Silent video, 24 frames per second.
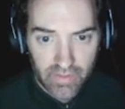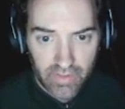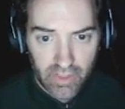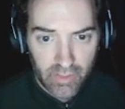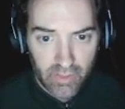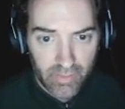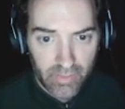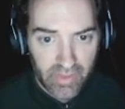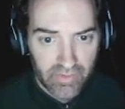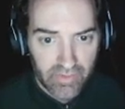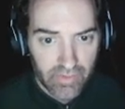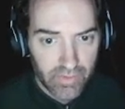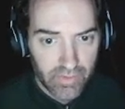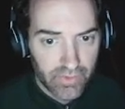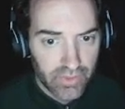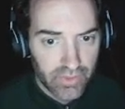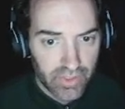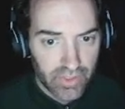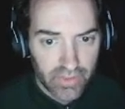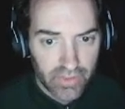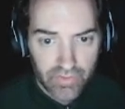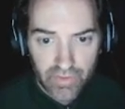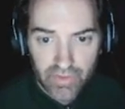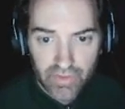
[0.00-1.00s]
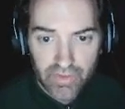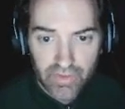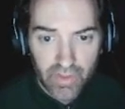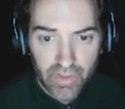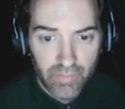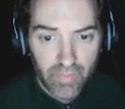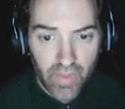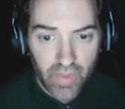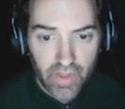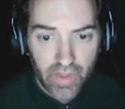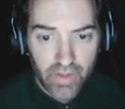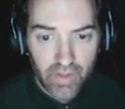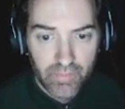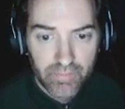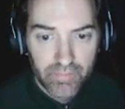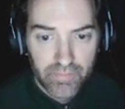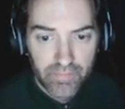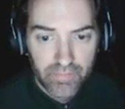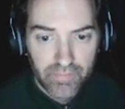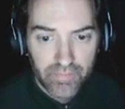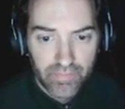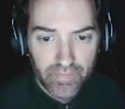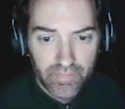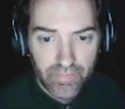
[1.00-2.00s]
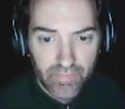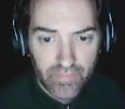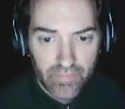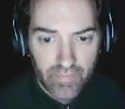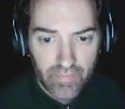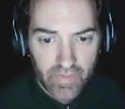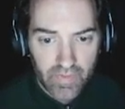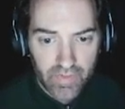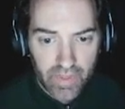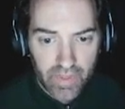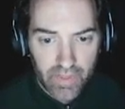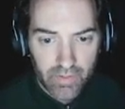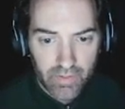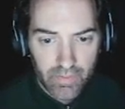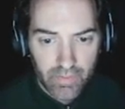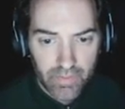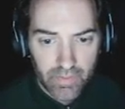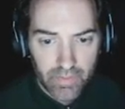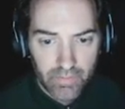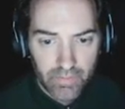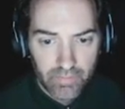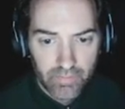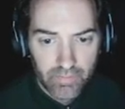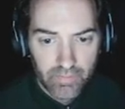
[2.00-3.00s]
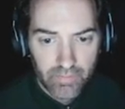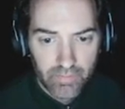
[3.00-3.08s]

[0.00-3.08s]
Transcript: enemy soldiers or something. It's kind of cool.